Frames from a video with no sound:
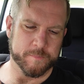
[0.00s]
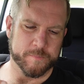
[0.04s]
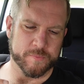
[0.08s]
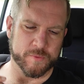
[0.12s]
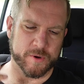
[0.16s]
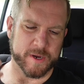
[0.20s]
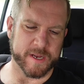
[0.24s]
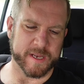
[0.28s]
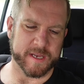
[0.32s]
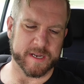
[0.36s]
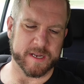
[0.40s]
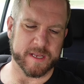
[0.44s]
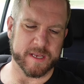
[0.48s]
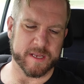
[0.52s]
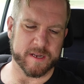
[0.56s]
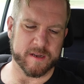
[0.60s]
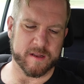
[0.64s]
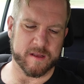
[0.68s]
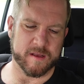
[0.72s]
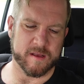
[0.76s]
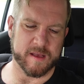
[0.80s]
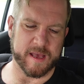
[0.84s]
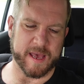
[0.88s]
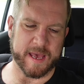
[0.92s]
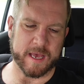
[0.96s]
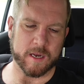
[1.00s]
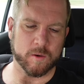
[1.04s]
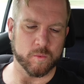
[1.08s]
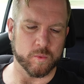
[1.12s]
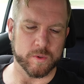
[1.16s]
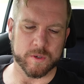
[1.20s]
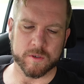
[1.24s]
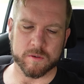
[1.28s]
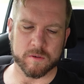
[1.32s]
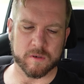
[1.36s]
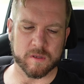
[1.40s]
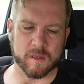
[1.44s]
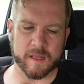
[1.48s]
bring it in and
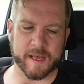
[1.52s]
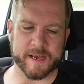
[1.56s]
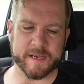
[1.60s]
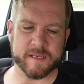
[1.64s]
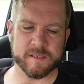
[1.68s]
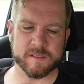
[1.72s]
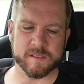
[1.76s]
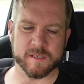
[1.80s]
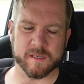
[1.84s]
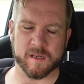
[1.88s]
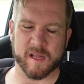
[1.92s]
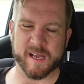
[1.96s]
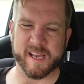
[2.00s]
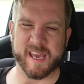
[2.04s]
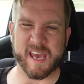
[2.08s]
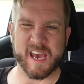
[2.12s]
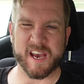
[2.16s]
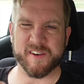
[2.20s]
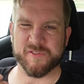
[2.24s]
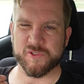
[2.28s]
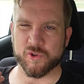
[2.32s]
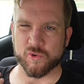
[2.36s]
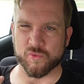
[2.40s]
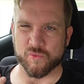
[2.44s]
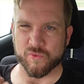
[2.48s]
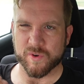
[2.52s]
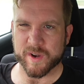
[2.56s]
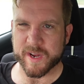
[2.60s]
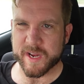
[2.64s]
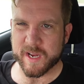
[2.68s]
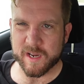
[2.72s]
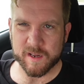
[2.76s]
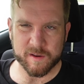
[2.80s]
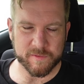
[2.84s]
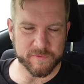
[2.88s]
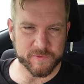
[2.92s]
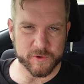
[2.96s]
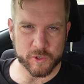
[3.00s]
we'll glaze it. Like, you have to
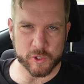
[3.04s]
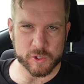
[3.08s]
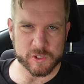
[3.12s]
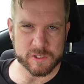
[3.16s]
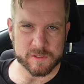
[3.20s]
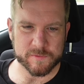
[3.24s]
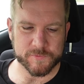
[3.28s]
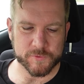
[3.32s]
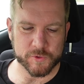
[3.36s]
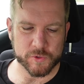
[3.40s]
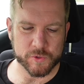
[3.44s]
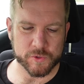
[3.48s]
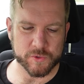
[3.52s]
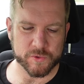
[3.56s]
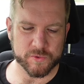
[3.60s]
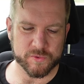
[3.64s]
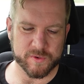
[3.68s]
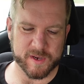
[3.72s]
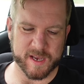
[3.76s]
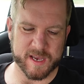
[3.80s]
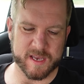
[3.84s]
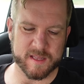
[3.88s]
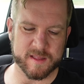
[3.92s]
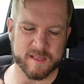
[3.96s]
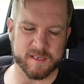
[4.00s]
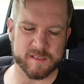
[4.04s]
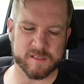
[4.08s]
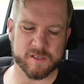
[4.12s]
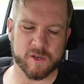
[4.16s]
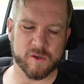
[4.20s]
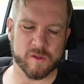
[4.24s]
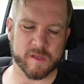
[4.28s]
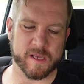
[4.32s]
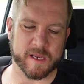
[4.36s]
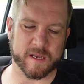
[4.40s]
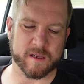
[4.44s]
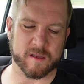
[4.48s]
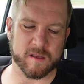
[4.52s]
read it, first of all, and there's no
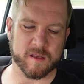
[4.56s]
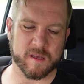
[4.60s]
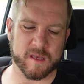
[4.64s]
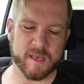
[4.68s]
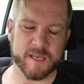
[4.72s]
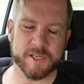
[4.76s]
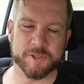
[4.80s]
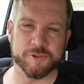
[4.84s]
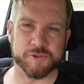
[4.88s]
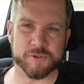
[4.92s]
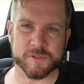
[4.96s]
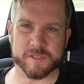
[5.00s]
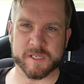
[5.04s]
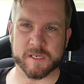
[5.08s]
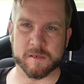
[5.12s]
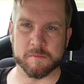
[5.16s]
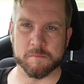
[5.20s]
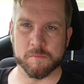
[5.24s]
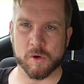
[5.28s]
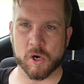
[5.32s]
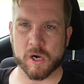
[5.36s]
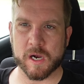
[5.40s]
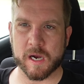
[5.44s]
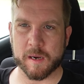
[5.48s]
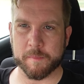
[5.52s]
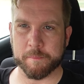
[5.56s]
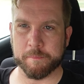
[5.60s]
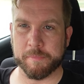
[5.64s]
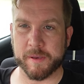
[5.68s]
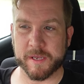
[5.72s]
like interesting mock-up